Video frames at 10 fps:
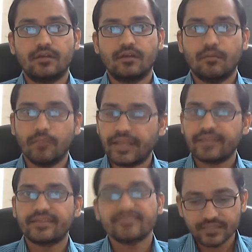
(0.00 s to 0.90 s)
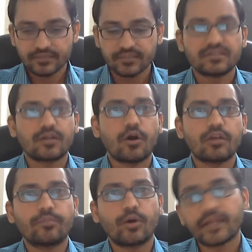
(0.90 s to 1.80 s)
But as I said, these are all
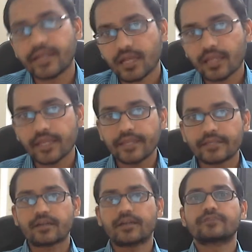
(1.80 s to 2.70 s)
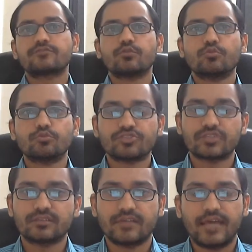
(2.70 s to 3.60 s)
politically incorrect
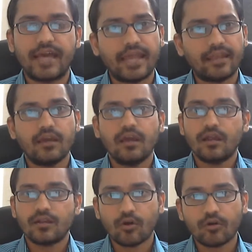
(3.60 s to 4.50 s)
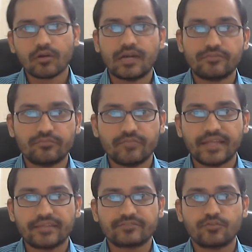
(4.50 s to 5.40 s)
solutions, and no
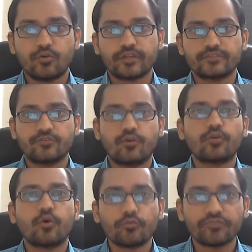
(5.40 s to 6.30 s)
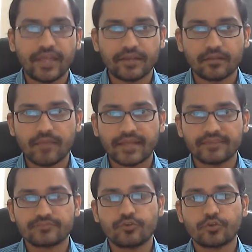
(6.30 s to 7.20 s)
government is going to, or no central bank
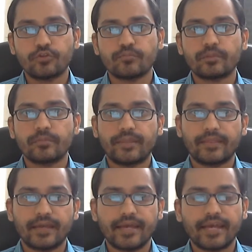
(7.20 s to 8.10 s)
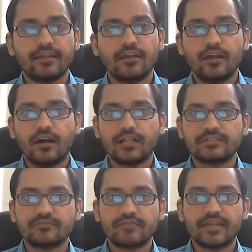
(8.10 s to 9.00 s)
is going to implement that.
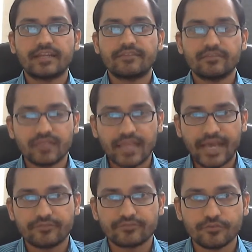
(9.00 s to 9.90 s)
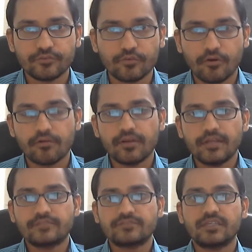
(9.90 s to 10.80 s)
Ultimately, we will have to, you know,
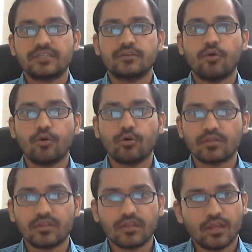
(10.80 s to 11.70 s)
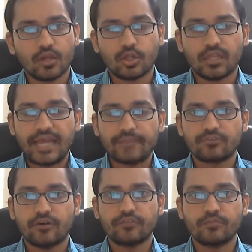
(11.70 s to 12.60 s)
see the whole collapse
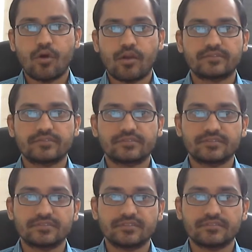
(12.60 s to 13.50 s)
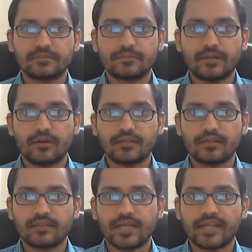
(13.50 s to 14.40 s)
of the monetary system, and only
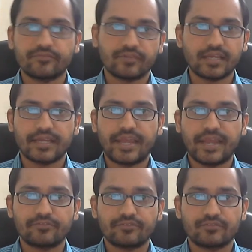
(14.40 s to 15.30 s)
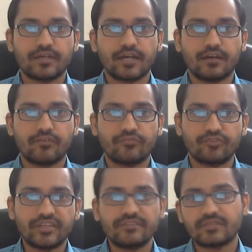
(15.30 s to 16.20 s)
then we can have some kind of
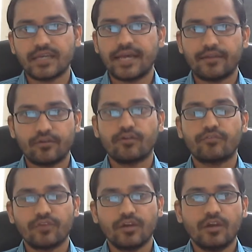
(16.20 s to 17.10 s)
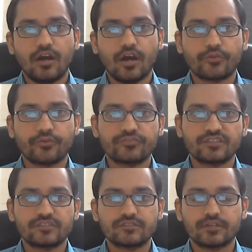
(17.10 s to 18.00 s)
reset of another
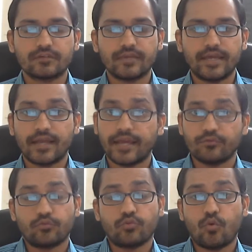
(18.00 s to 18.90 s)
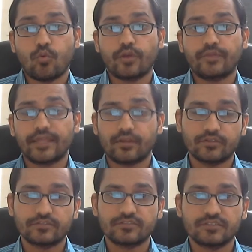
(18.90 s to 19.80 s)
system. And I don't know what that
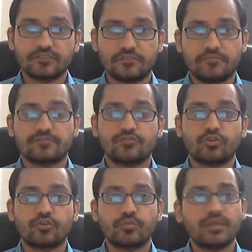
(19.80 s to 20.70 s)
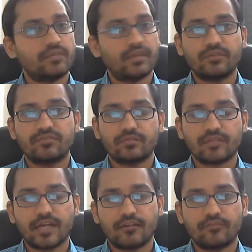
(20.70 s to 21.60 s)
another system is going to be. Maybe some
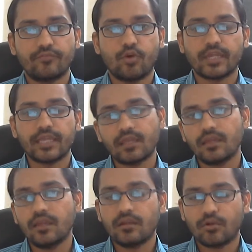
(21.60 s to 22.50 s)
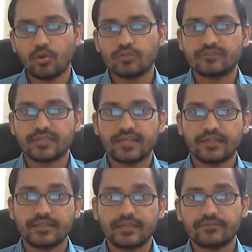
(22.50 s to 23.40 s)
kind of phony gold
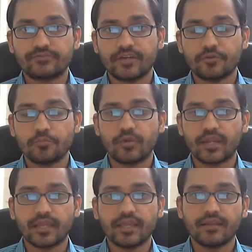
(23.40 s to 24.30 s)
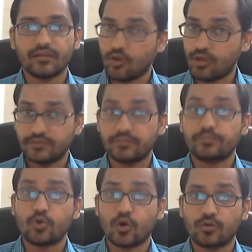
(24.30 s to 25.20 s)
standard they will try to bring in, not the
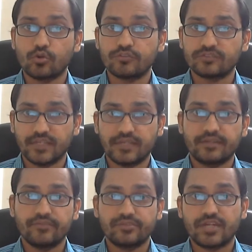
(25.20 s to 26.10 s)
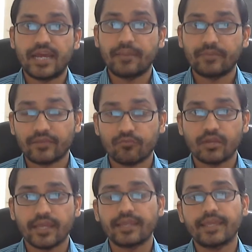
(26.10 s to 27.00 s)
pure gold standard which I am
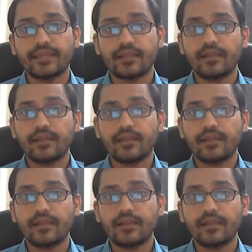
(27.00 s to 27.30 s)
advocating,